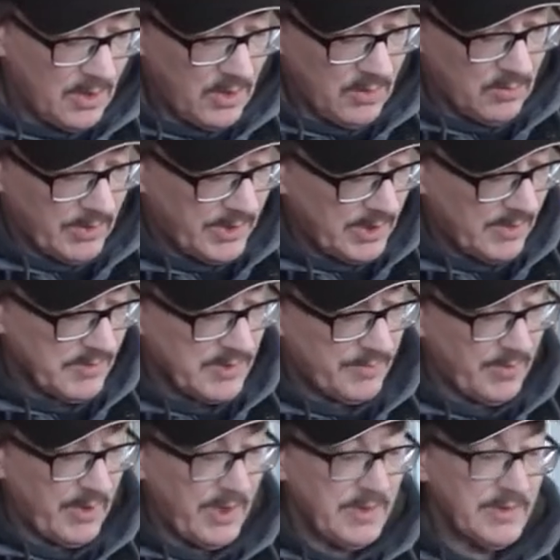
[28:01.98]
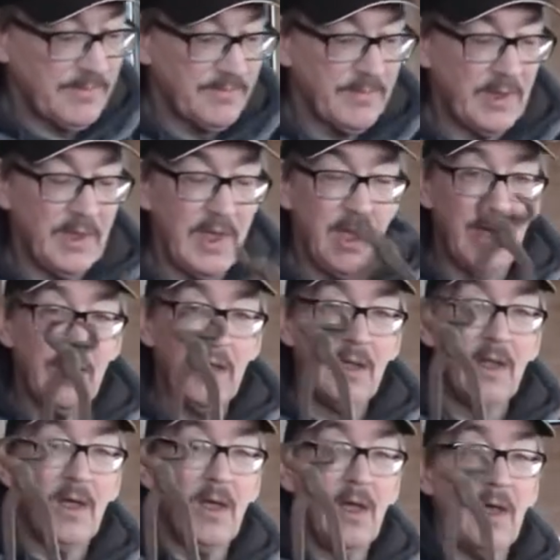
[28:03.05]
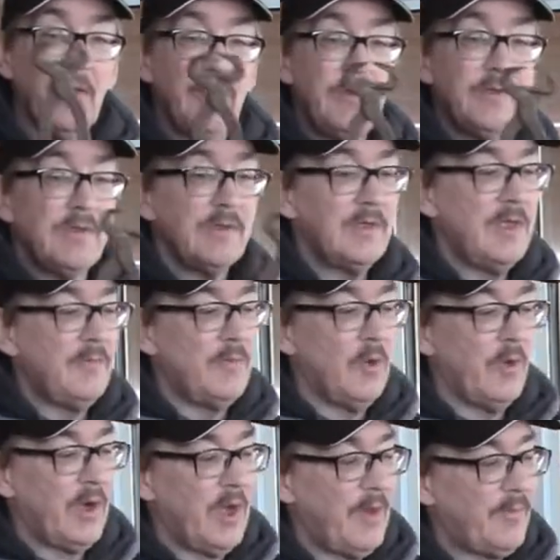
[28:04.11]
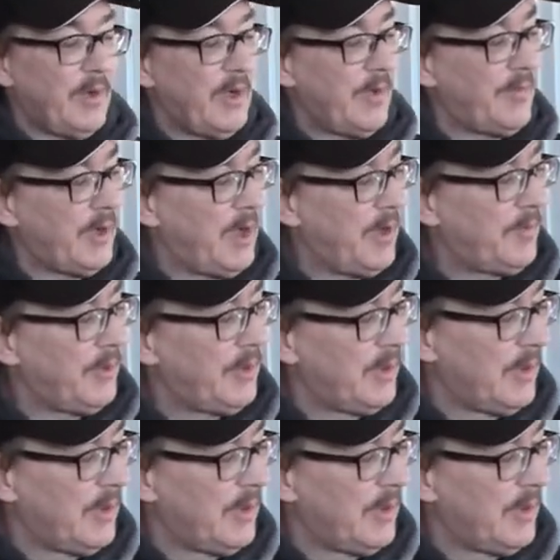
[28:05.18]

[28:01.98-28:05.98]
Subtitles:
Oh, when it comes to price, again, these things keep going up and up and up.